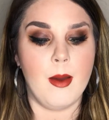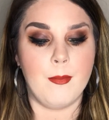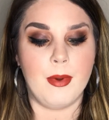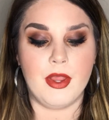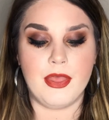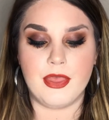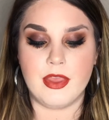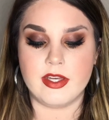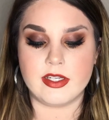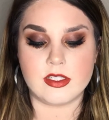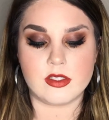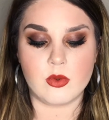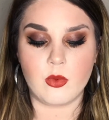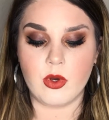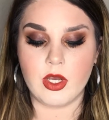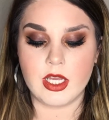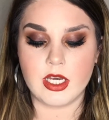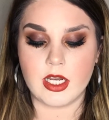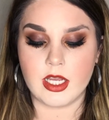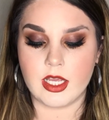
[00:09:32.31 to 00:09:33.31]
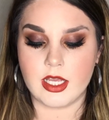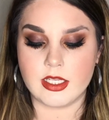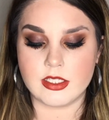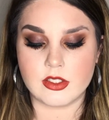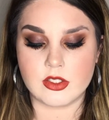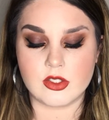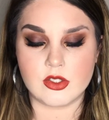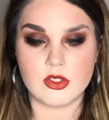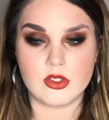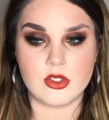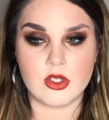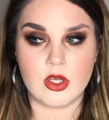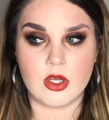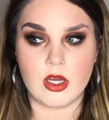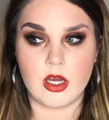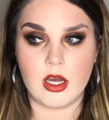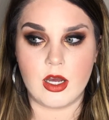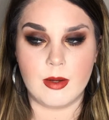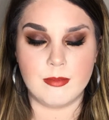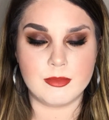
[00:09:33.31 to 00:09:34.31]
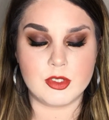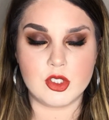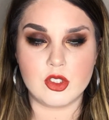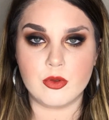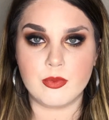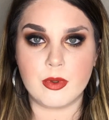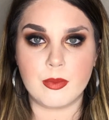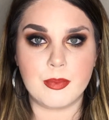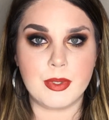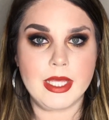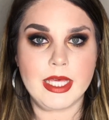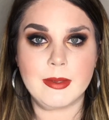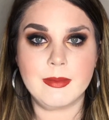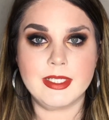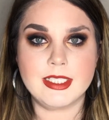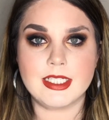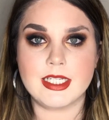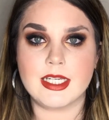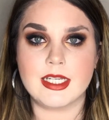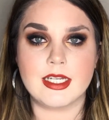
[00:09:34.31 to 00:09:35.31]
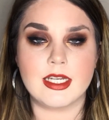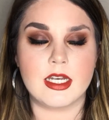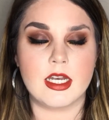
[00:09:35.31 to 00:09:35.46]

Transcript: But this one is super pigmented,